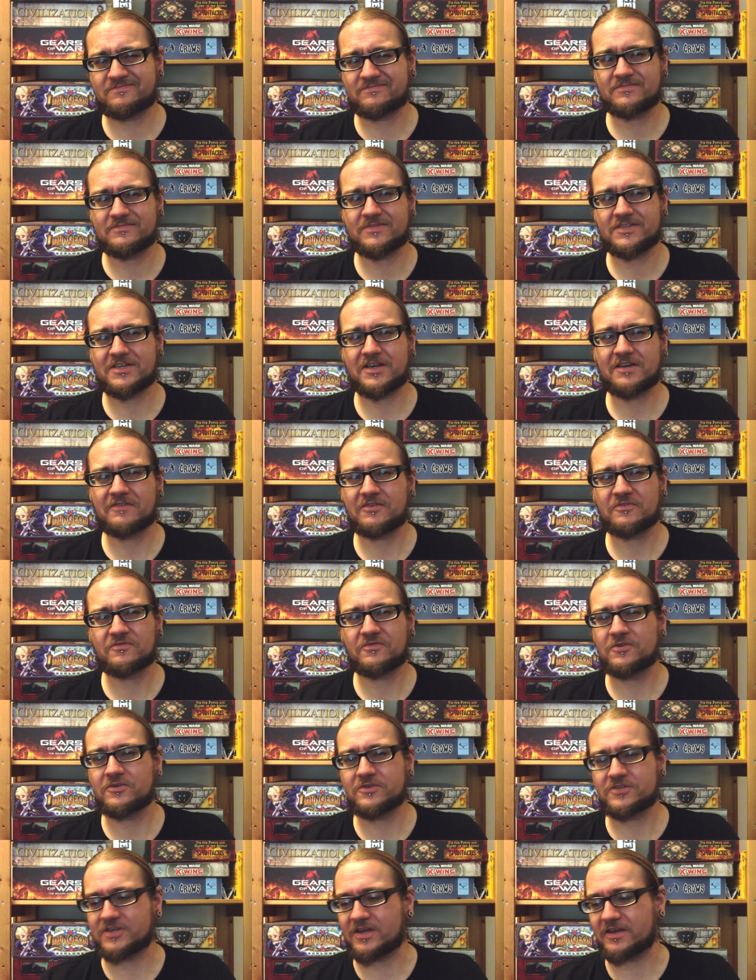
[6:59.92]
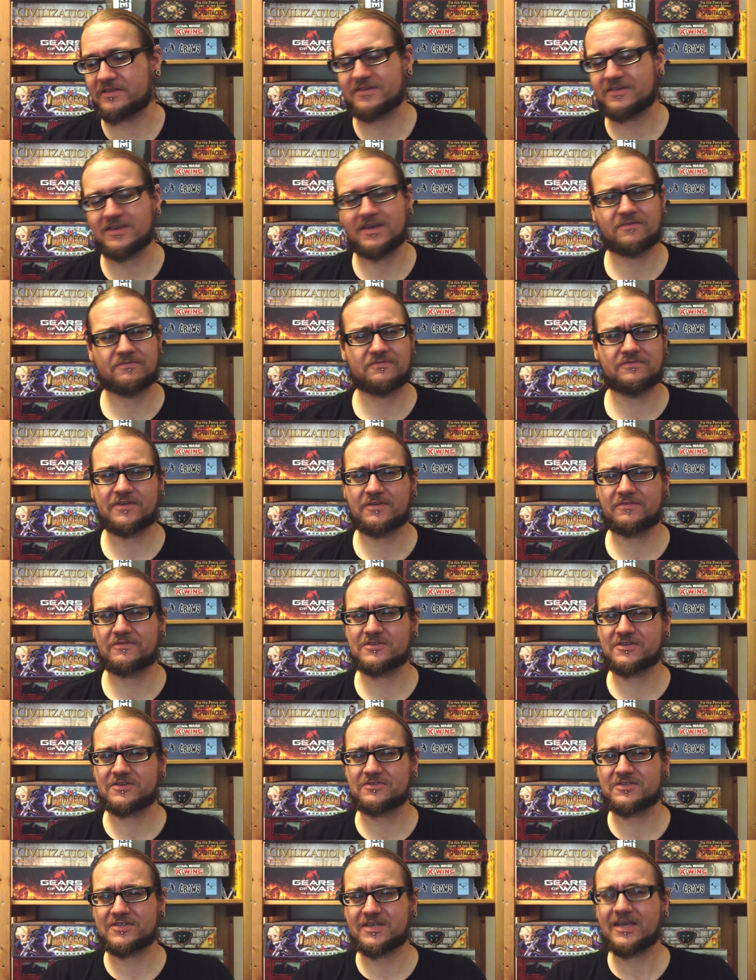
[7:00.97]
it's kind of unfortunate. I think if, if it's
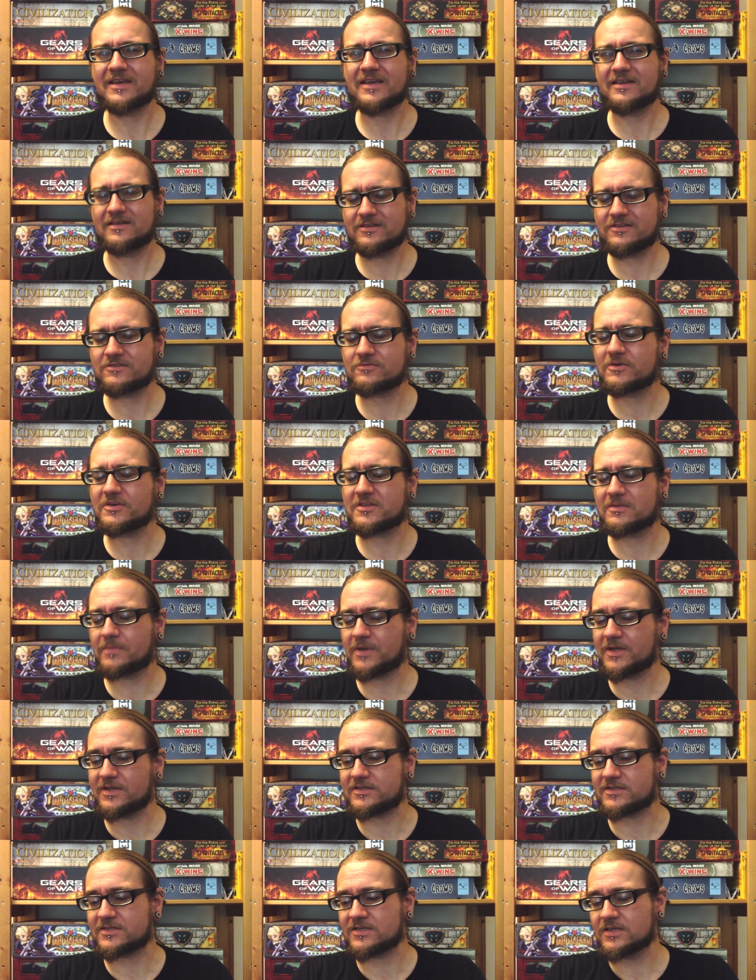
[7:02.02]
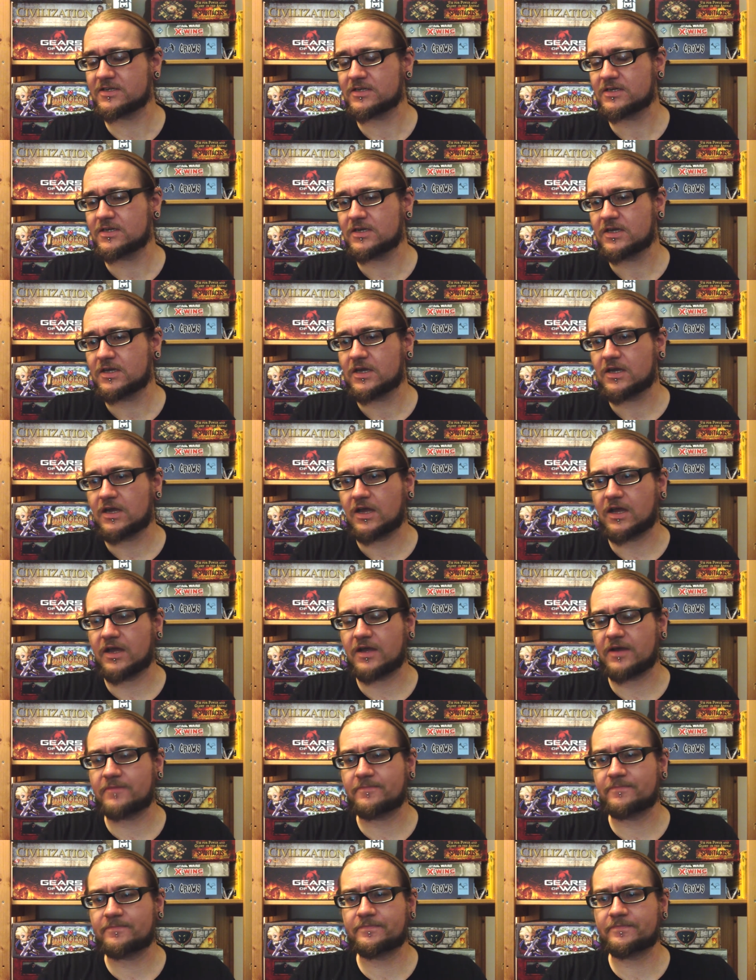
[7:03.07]
on sale, it's worth a punt.
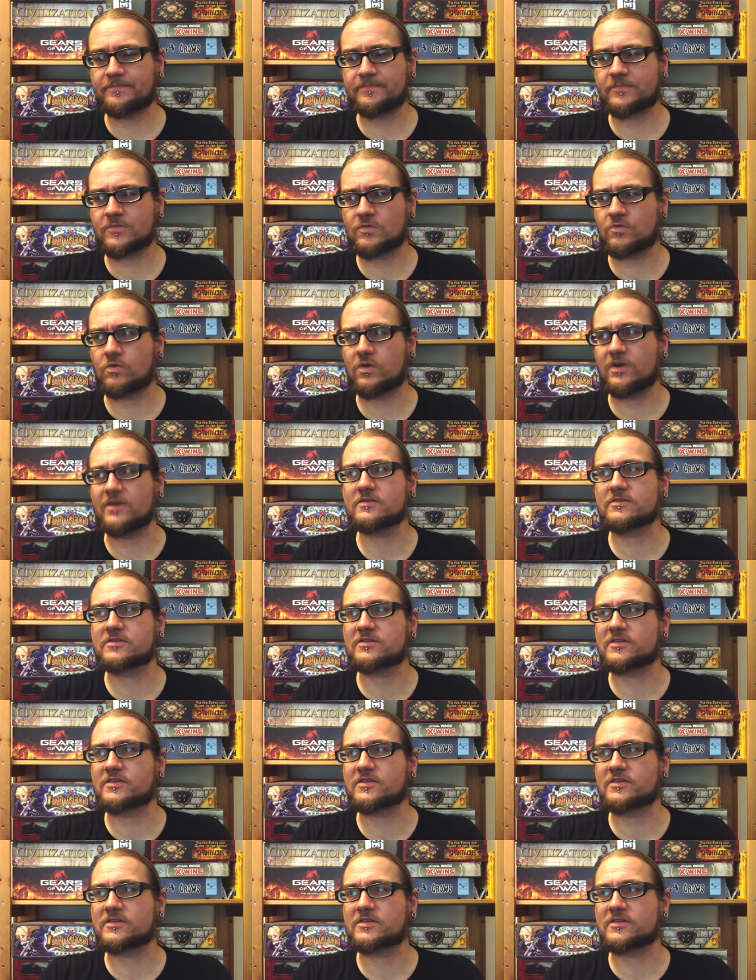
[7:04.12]
Um, what else